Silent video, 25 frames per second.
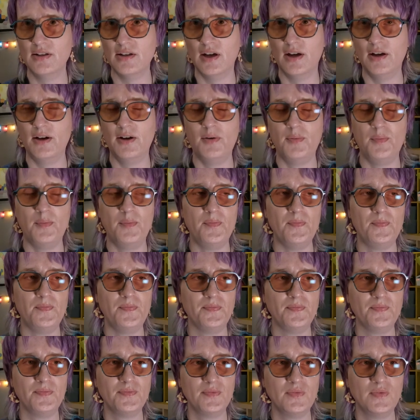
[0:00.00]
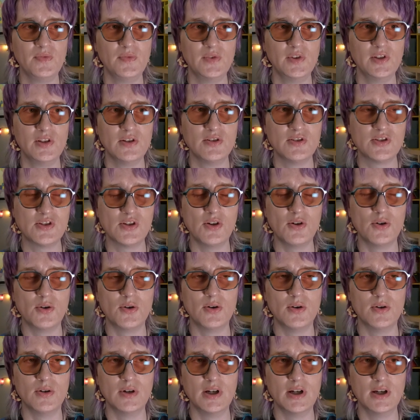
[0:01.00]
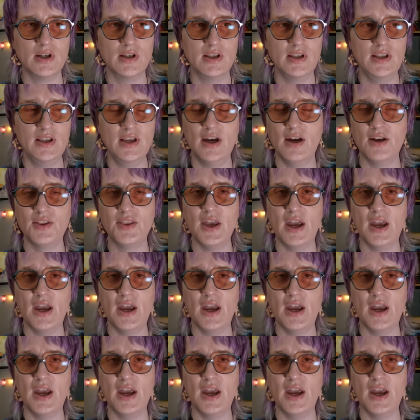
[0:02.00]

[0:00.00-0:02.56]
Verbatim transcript: Um, so yeah,